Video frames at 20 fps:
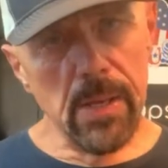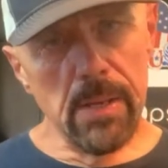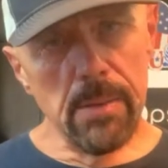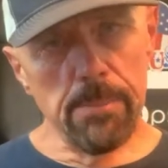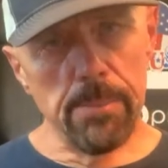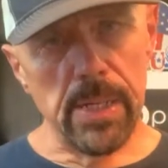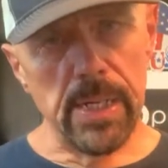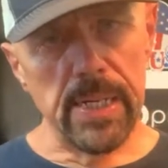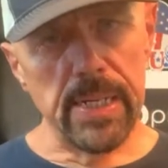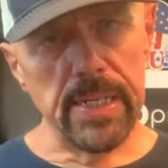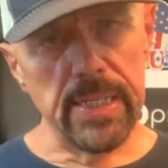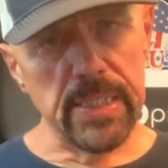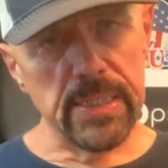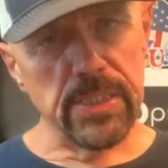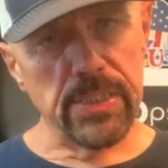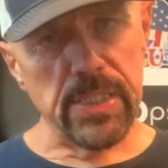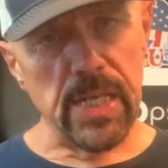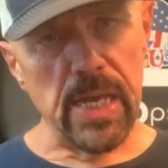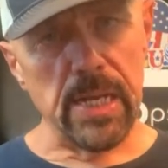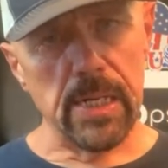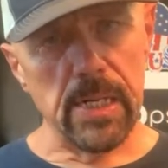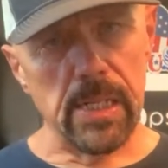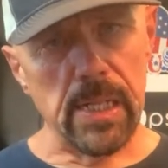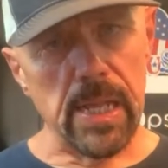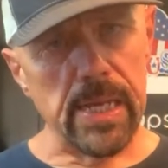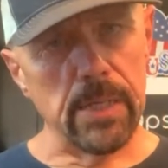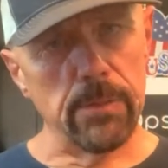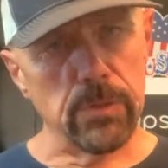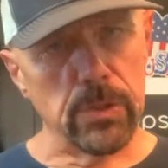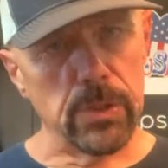but it sounded like
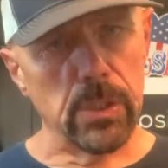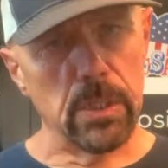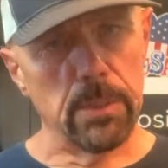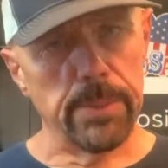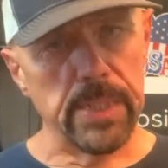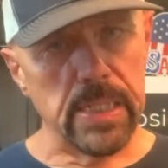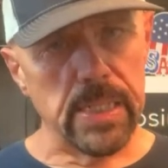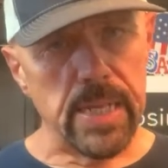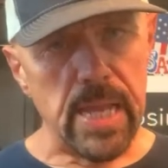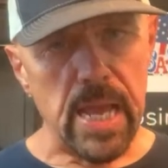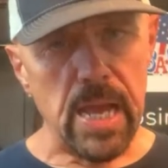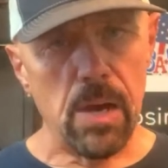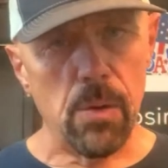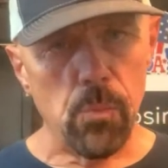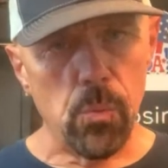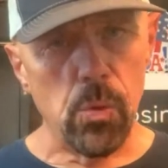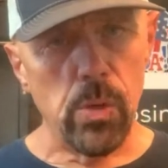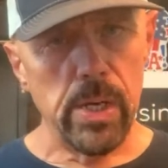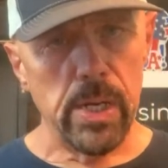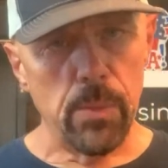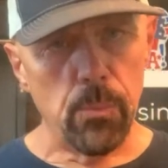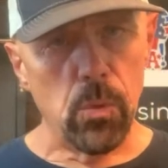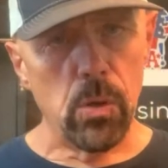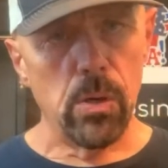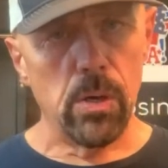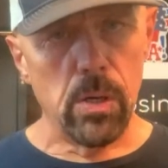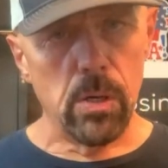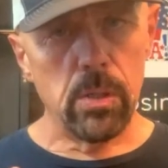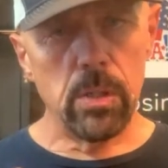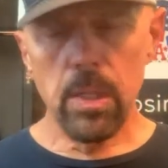it was a little bit down. We
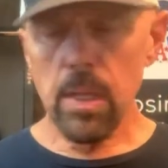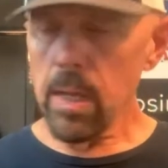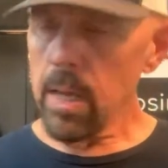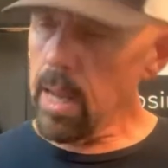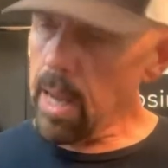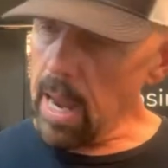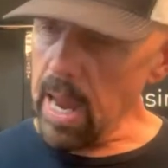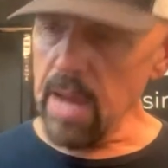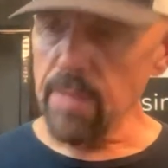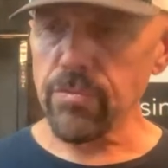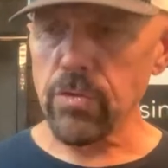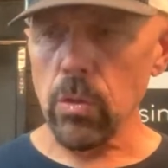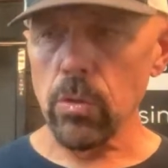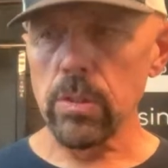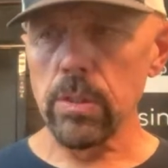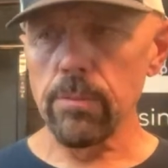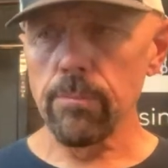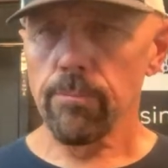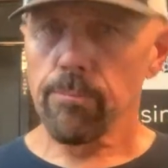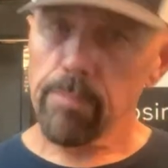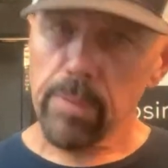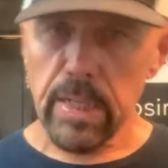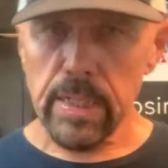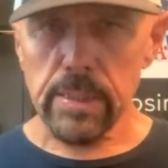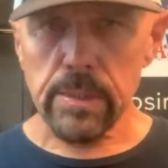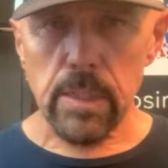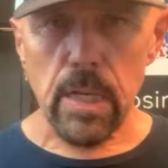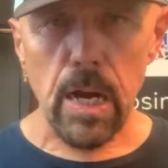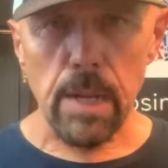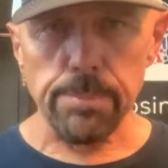will have to
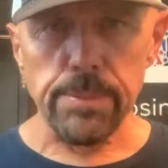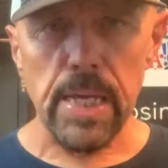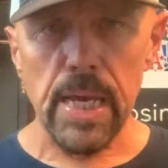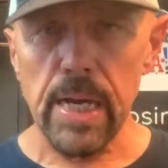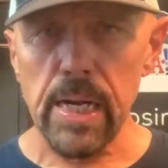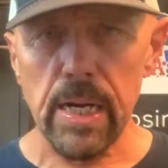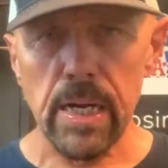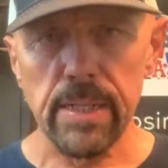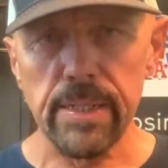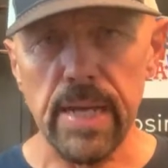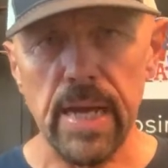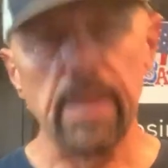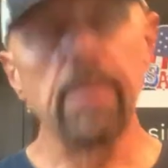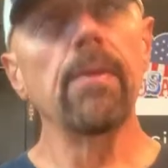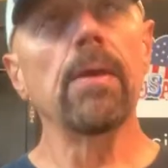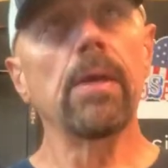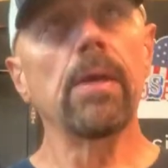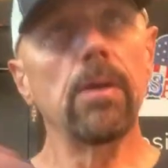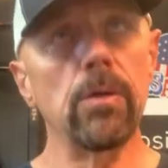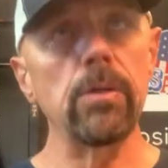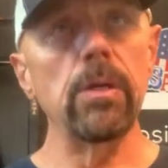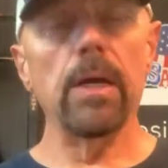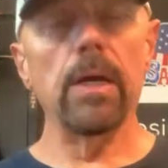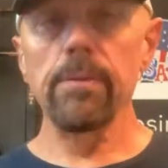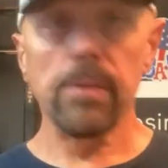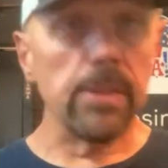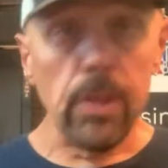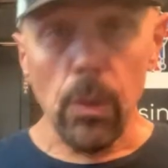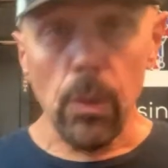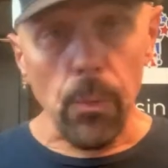get updated on that.
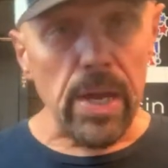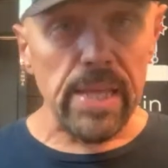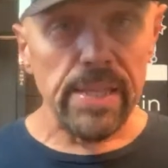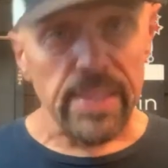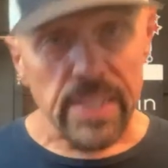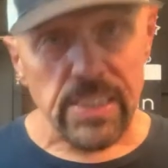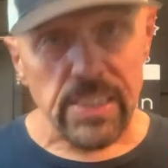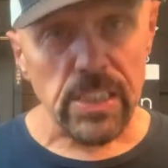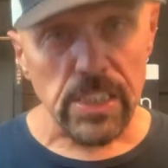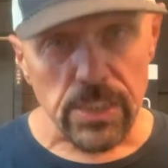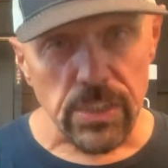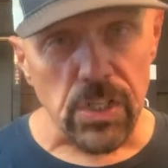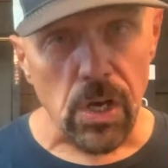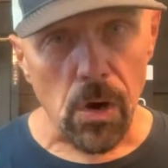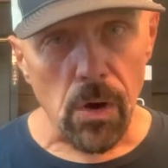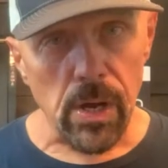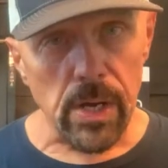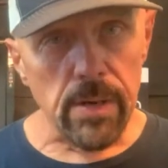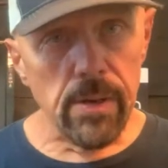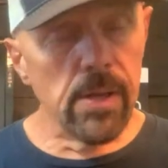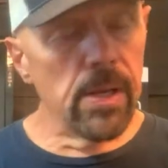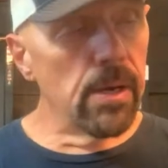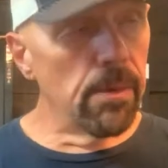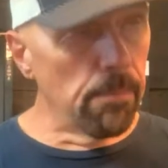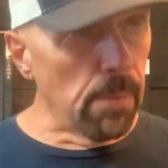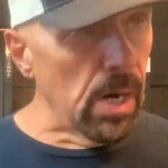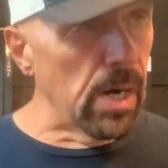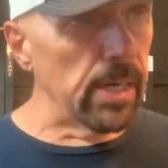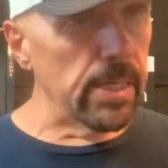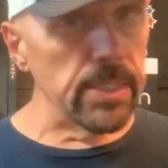The way this has gone,
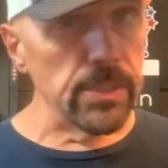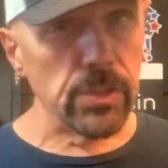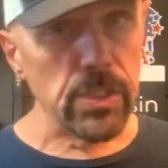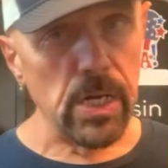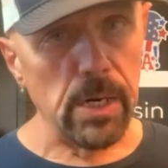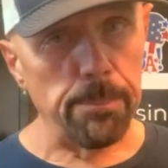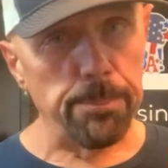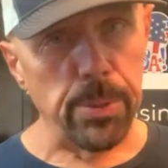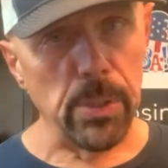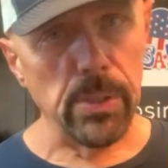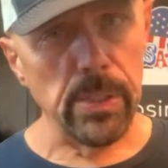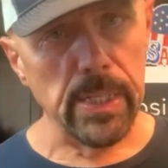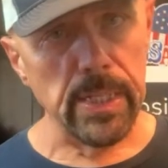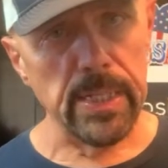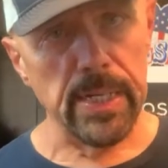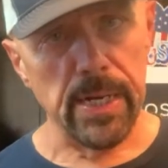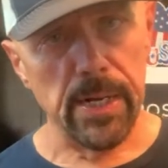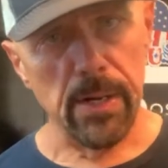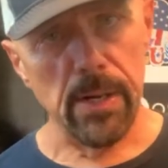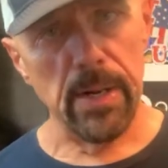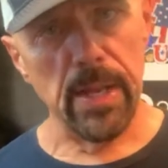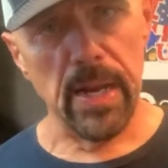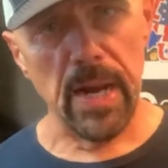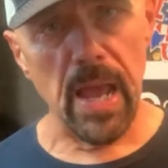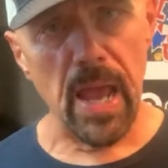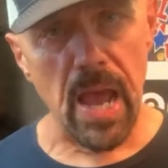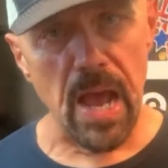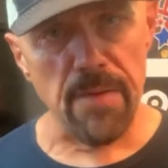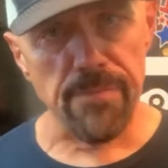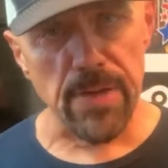Mark is going to pull in here in a
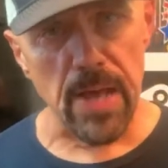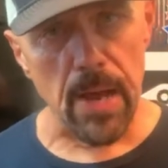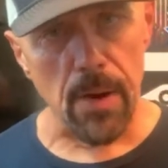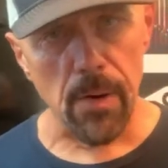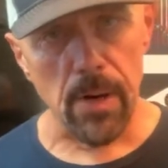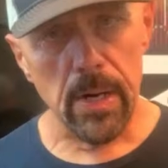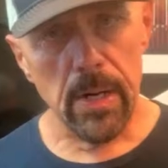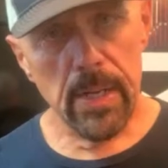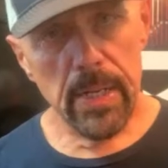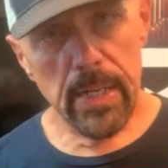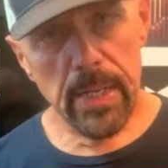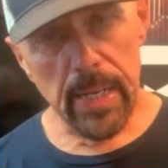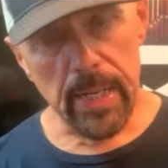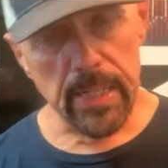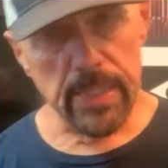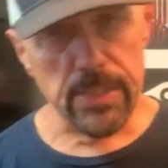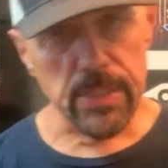half hour, and he's